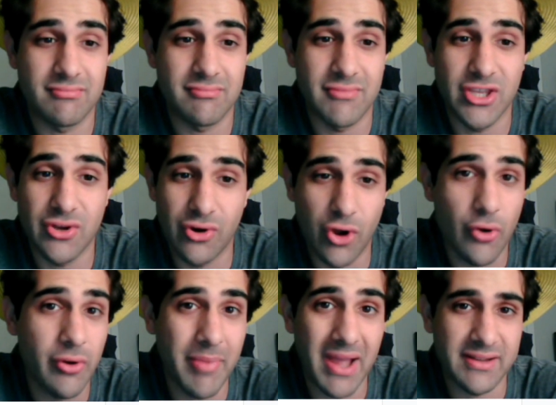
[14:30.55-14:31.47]
You're
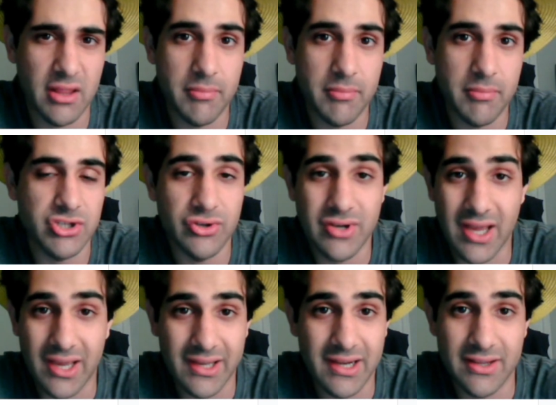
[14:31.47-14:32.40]
going back to the bench. You're
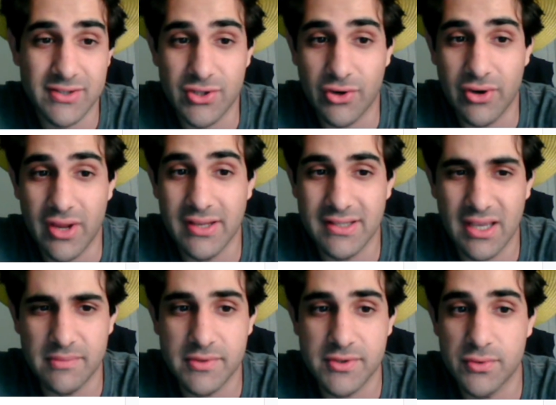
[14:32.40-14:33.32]
not getting a start
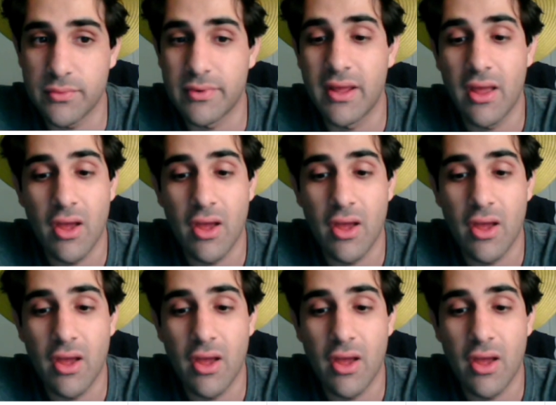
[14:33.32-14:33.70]
anytime soon.